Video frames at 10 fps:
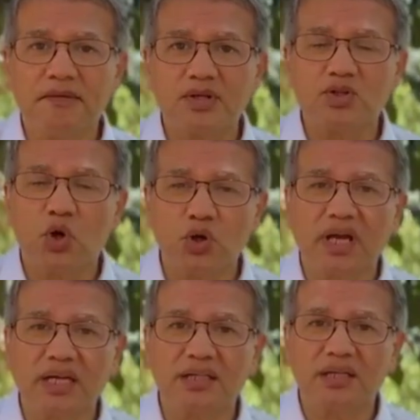so
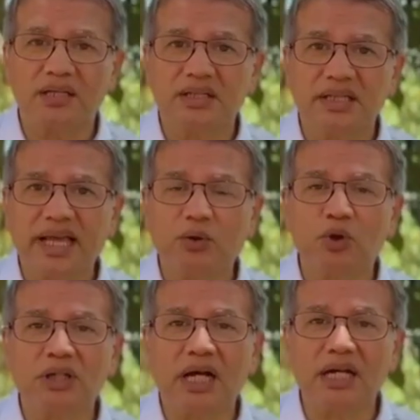that they
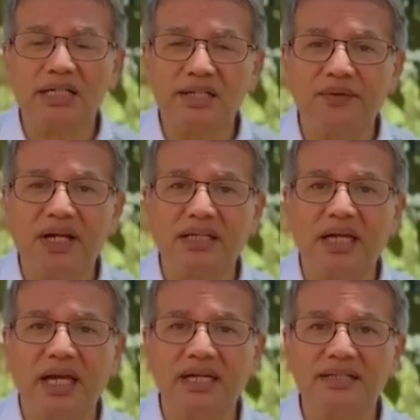could cultivate the
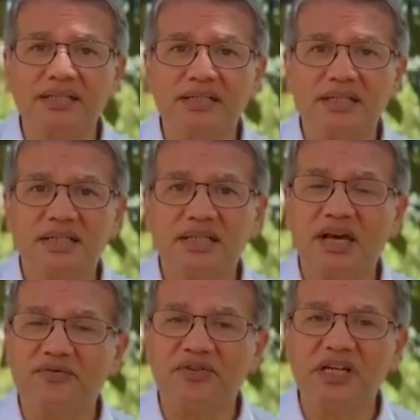lands,
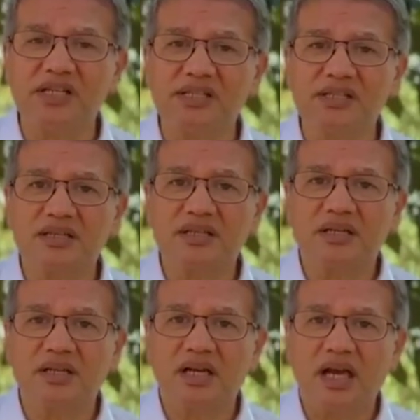their fields,
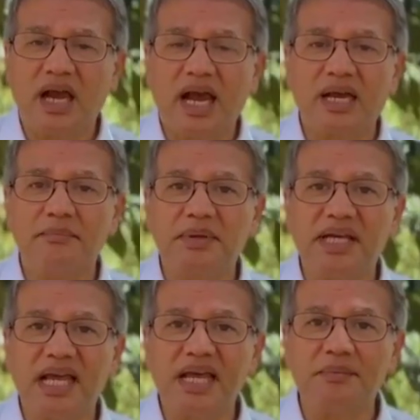and
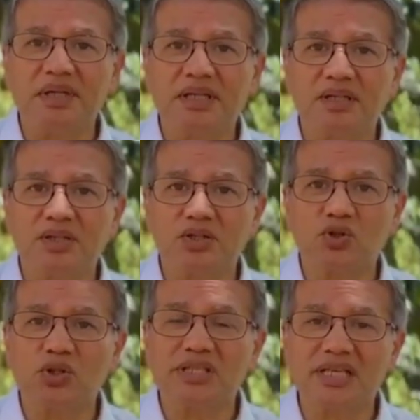be able
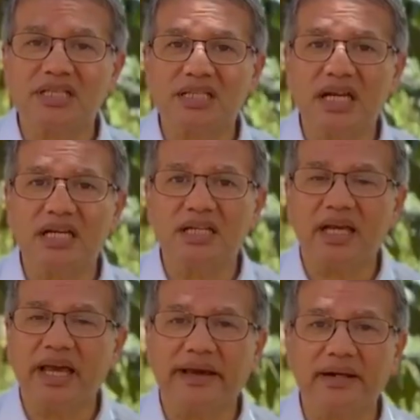to sustain
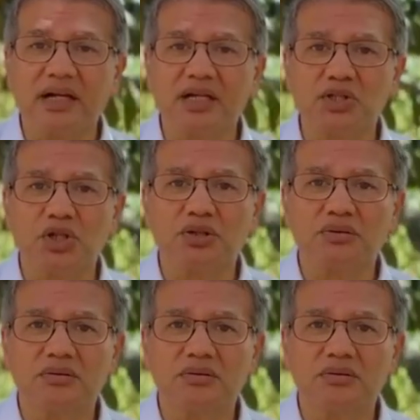agriculture.